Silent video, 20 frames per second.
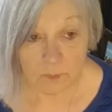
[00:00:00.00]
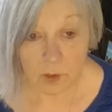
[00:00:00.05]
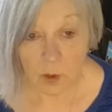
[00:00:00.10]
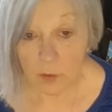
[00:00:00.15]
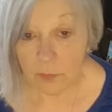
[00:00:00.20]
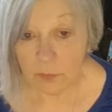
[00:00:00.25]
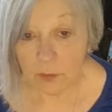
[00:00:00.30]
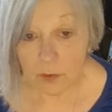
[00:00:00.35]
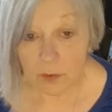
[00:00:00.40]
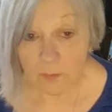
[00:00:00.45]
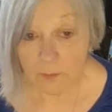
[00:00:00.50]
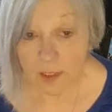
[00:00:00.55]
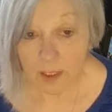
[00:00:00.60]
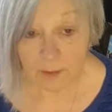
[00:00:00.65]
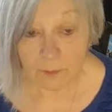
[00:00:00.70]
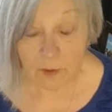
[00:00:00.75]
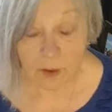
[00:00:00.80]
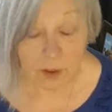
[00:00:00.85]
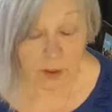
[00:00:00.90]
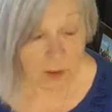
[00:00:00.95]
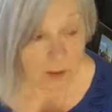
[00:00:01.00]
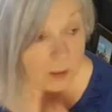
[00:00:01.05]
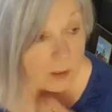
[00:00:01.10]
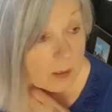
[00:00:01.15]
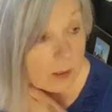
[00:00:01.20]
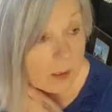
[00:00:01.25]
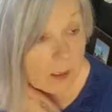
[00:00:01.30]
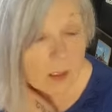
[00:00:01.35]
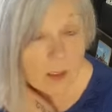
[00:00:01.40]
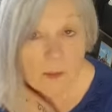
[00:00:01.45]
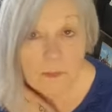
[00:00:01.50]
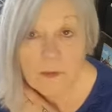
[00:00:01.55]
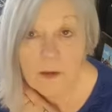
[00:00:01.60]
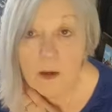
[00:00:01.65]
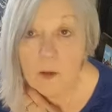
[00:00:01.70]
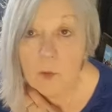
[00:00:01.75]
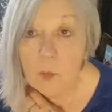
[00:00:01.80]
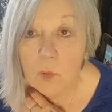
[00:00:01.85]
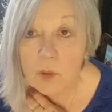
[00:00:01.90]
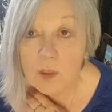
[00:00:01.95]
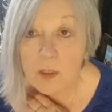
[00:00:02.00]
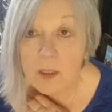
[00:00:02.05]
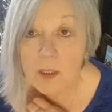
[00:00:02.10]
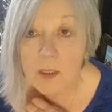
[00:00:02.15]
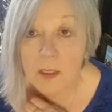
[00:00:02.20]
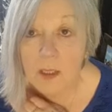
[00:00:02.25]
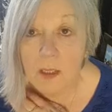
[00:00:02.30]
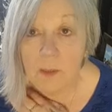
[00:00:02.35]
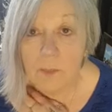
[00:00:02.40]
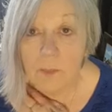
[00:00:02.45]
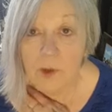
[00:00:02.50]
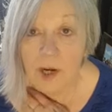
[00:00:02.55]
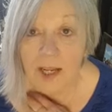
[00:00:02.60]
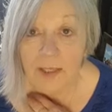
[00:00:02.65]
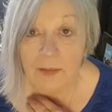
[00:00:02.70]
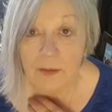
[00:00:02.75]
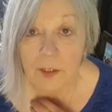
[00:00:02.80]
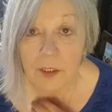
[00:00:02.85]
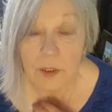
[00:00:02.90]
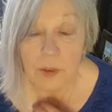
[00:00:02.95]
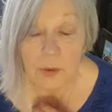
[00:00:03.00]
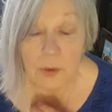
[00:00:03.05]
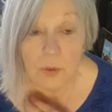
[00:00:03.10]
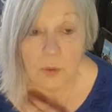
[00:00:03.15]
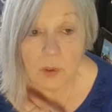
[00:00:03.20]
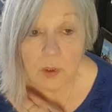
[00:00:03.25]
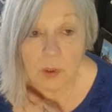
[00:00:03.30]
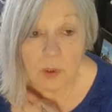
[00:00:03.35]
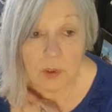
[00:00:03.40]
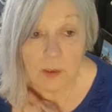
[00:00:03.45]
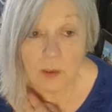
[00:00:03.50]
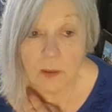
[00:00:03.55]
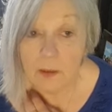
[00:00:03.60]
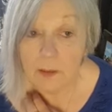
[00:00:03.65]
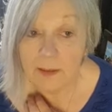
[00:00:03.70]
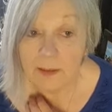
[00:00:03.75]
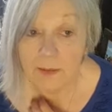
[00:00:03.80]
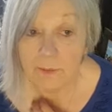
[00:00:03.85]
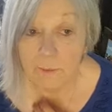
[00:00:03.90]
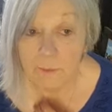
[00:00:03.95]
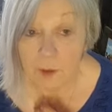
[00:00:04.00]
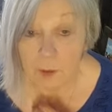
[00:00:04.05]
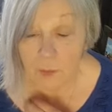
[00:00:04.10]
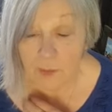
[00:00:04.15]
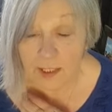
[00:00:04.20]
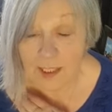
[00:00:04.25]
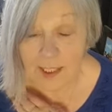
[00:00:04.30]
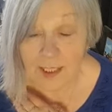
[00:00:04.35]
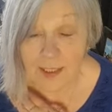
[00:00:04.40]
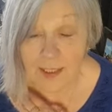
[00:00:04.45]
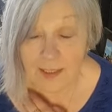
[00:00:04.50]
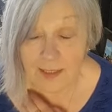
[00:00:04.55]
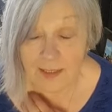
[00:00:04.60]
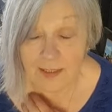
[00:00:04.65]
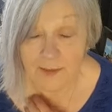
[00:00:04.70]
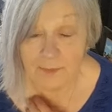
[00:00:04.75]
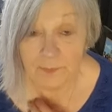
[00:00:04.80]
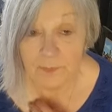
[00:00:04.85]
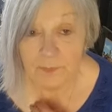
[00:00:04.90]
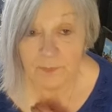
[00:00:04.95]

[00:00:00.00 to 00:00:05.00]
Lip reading: on the counter, there was a brand new phone case.